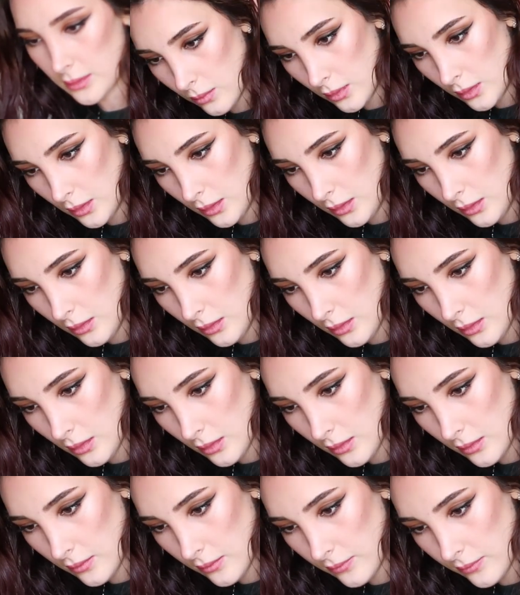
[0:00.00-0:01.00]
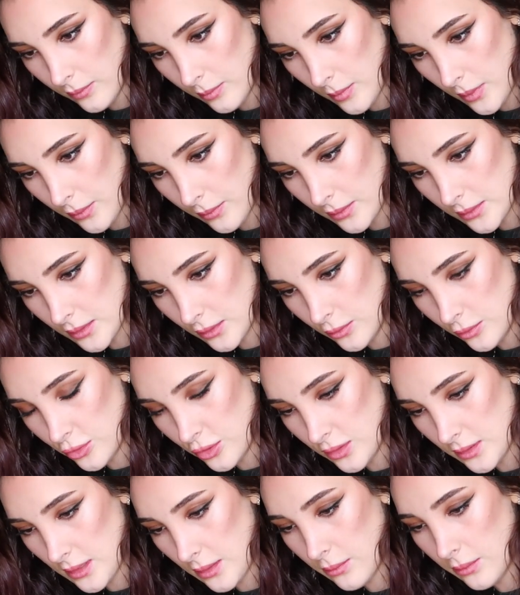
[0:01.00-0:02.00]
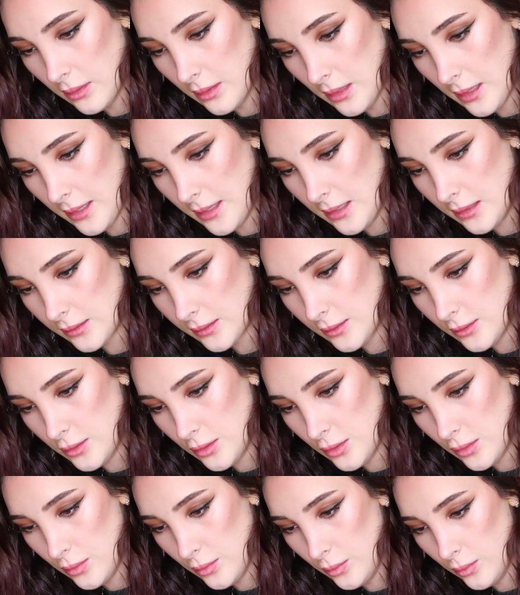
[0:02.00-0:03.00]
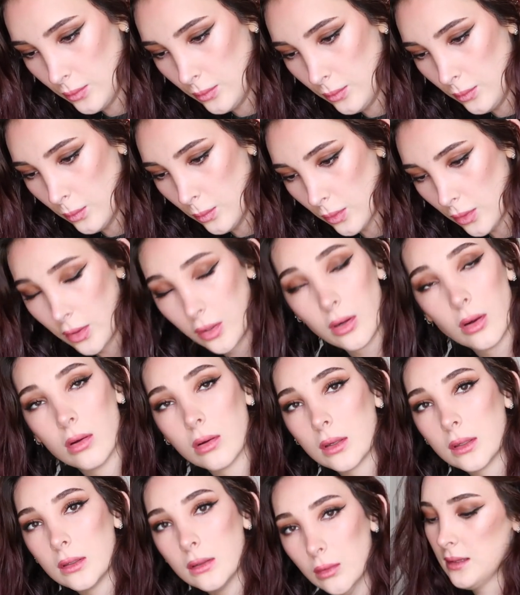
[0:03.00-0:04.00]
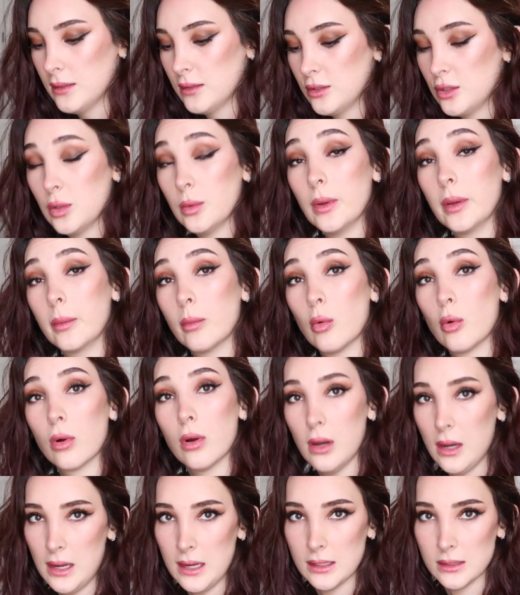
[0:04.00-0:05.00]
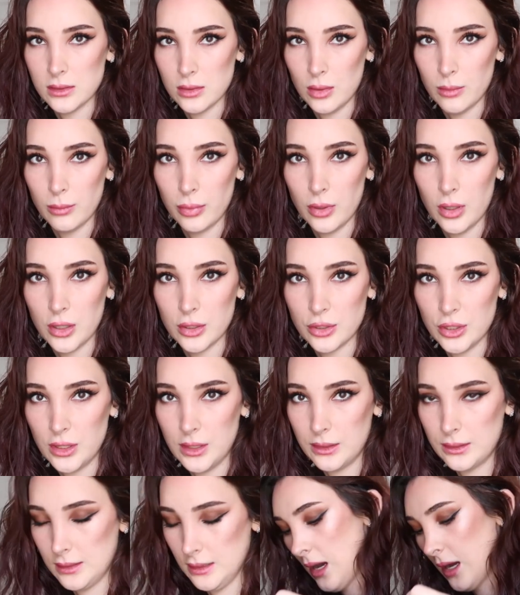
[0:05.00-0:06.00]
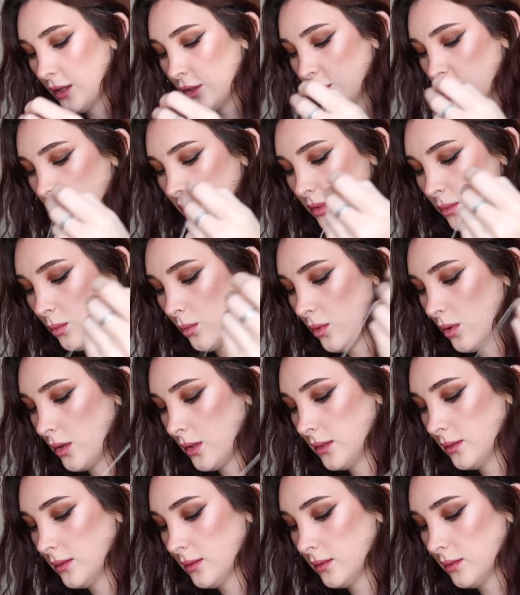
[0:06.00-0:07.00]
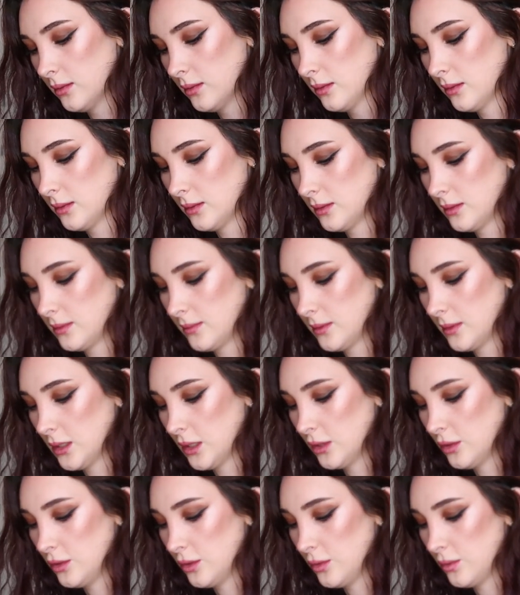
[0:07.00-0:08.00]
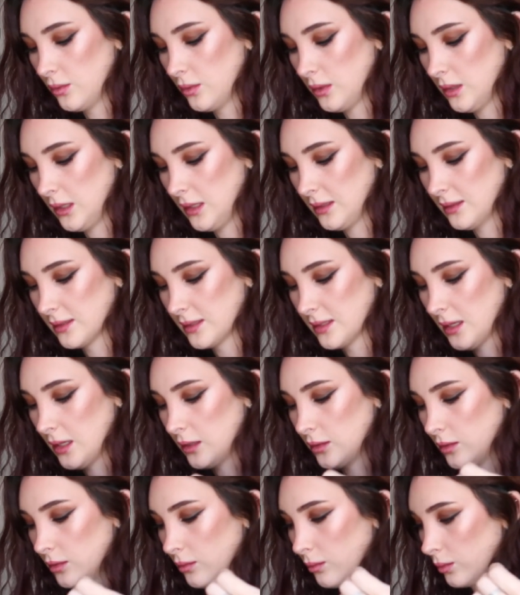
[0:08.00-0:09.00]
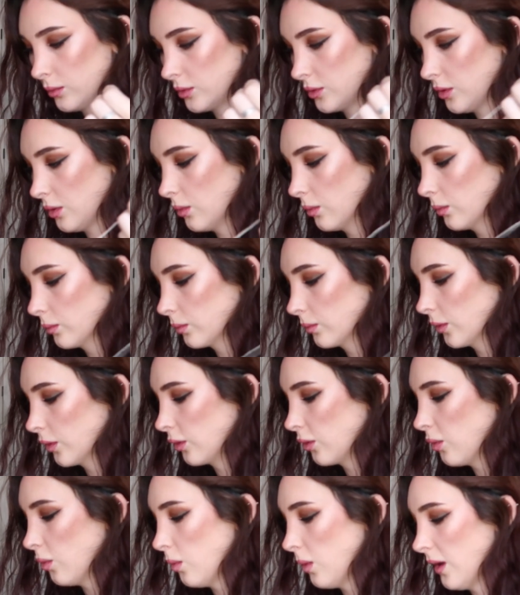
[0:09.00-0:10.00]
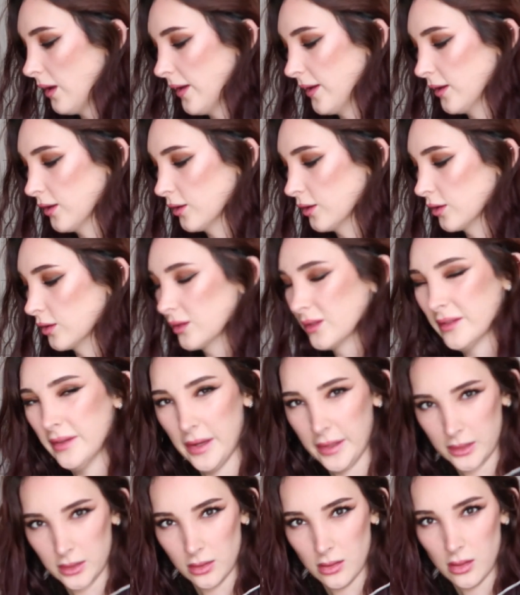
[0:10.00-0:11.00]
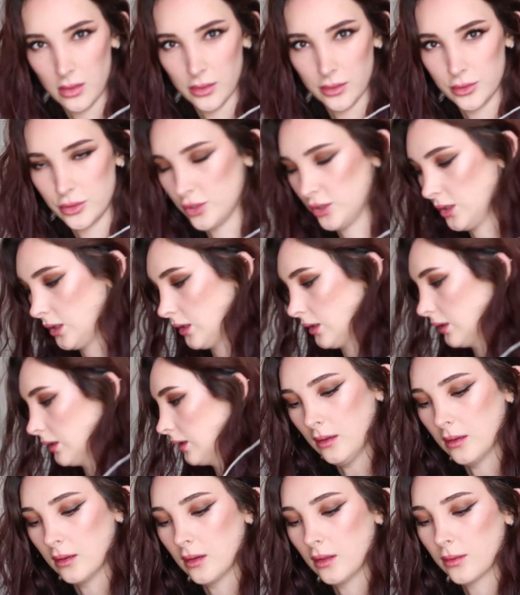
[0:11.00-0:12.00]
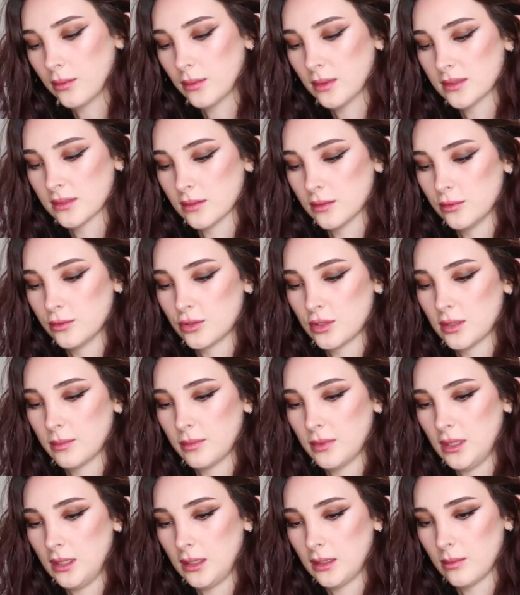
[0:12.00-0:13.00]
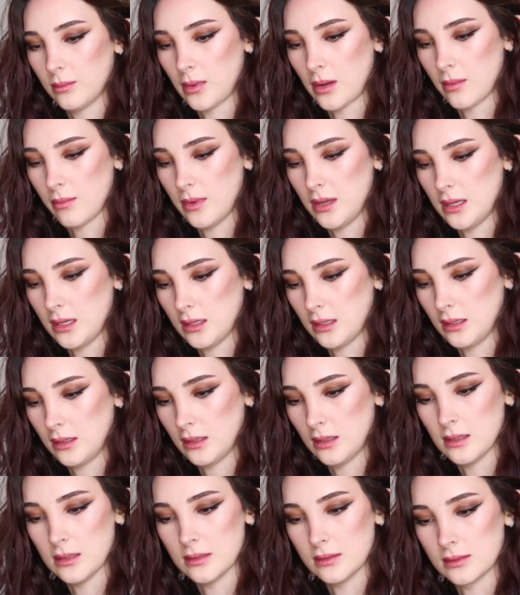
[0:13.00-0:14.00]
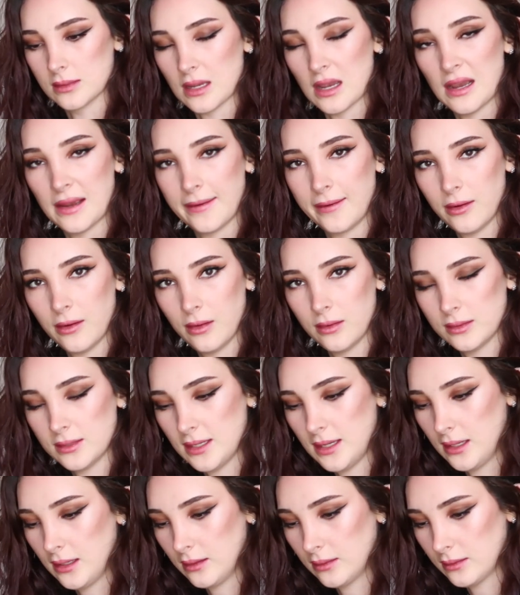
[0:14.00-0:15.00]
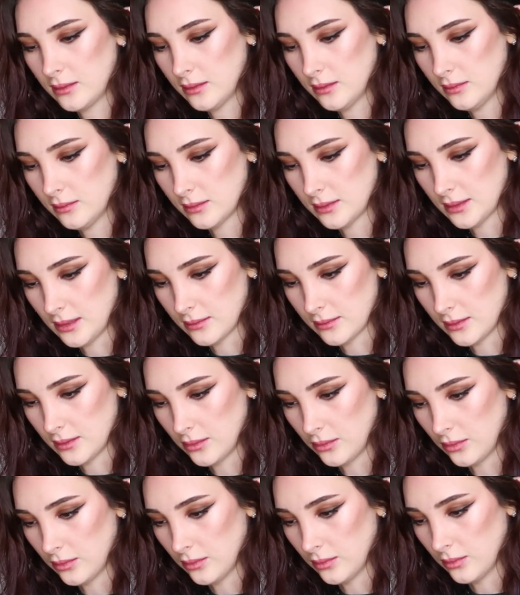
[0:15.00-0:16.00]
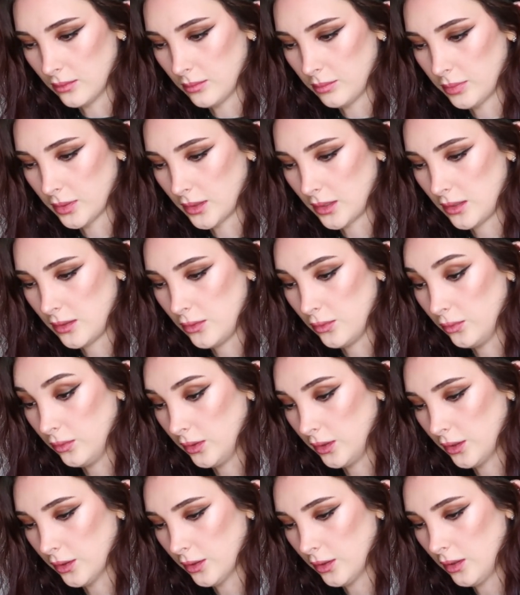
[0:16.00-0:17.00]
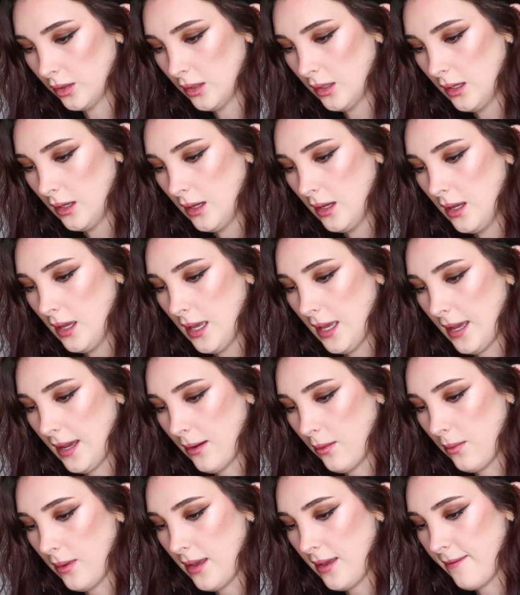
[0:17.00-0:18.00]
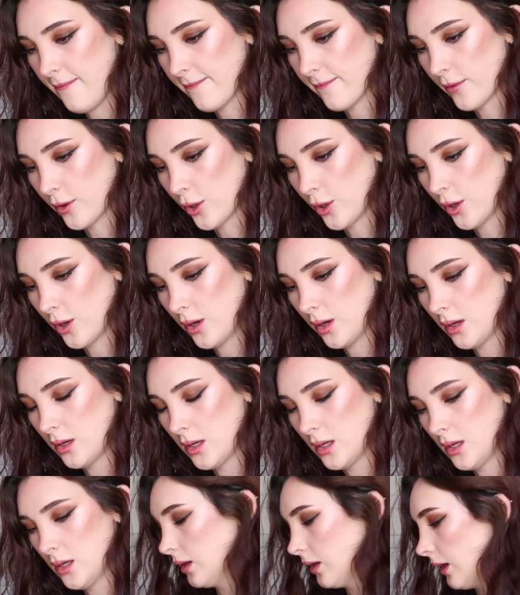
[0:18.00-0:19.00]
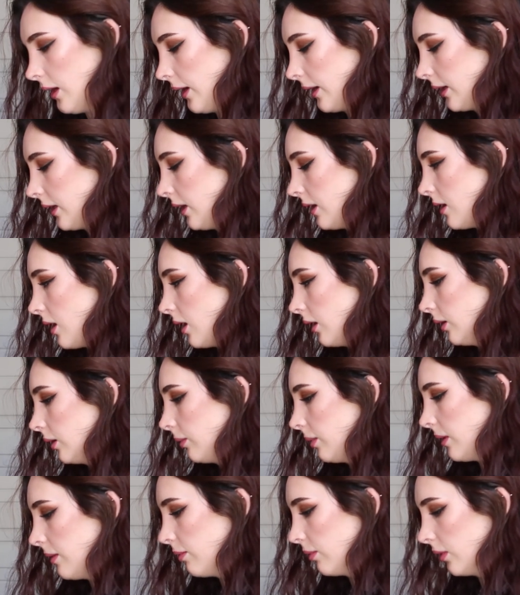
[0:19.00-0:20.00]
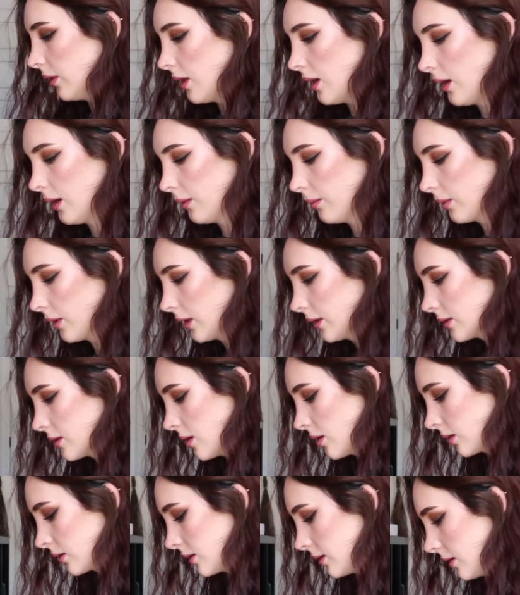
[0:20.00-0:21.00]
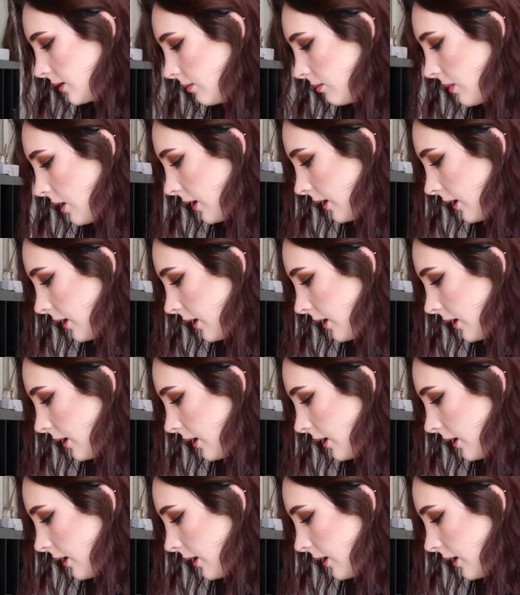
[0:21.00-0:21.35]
One of my resolutions I would like to work on is doing more hands-on projects. I just want to do things that don't require technology. Another resolution I'm thinking about making is eye contact. Sounds a little peculiar. However, I cannot look people in the eye when I talk to them.